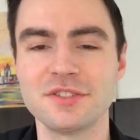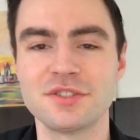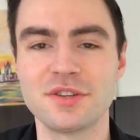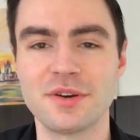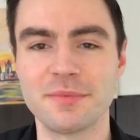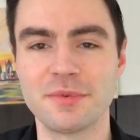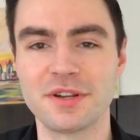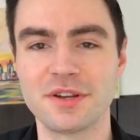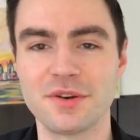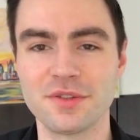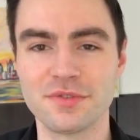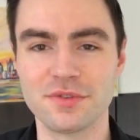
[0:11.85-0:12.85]
so I'm going to
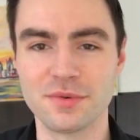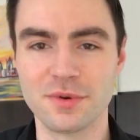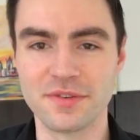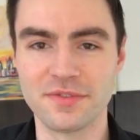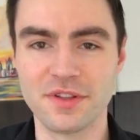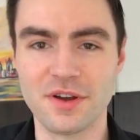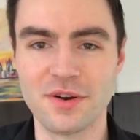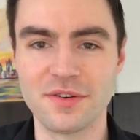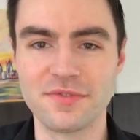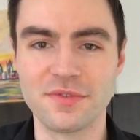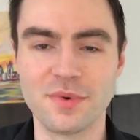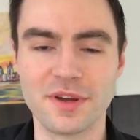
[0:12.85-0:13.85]
go through the workflow
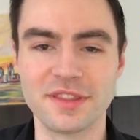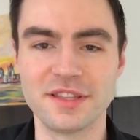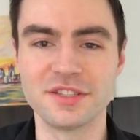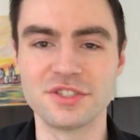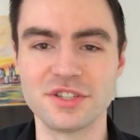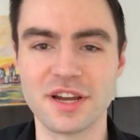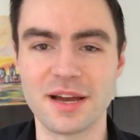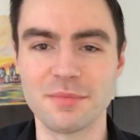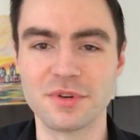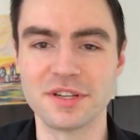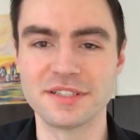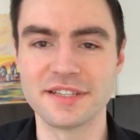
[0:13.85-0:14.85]
of what this job
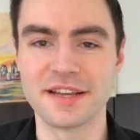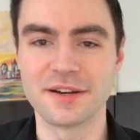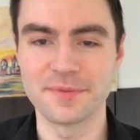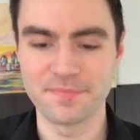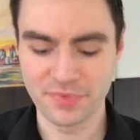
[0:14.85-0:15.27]
would entail.